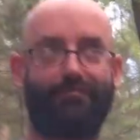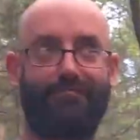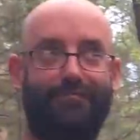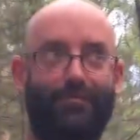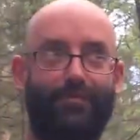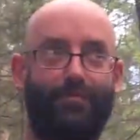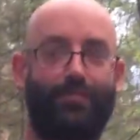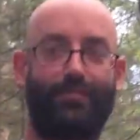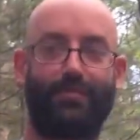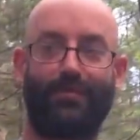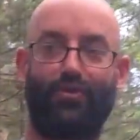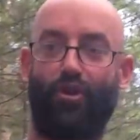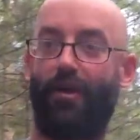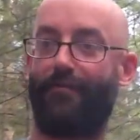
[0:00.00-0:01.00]
crawfish,
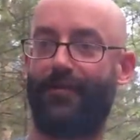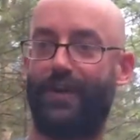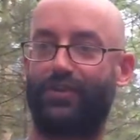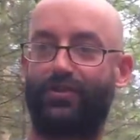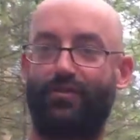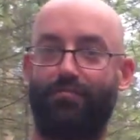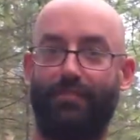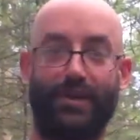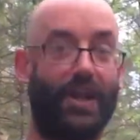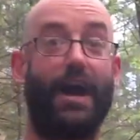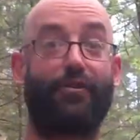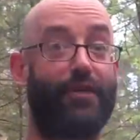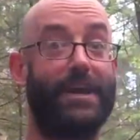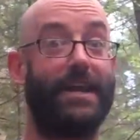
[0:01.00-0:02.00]
crawfish, but
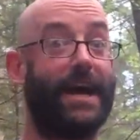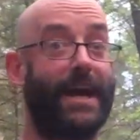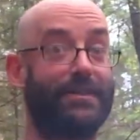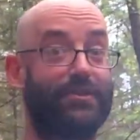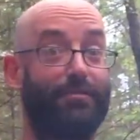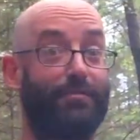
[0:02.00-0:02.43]
not craydads.